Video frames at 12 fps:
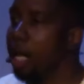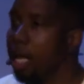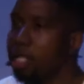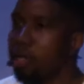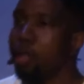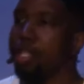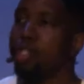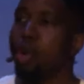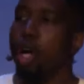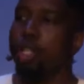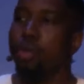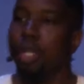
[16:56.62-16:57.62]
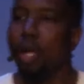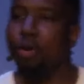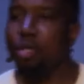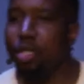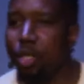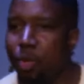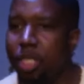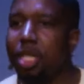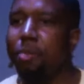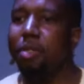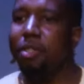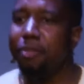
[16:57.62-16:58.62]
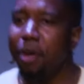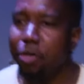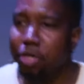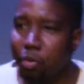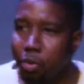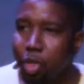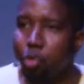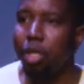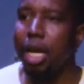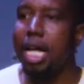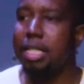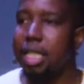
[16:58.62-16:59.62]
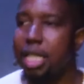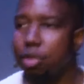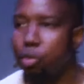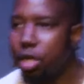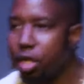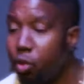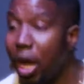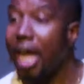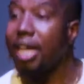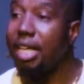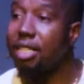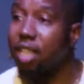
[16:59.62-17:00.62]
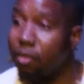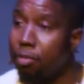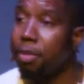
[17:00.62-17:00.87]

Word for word: it's going to draw you closer to a deeper devotion when you realize that he's with you and he suffered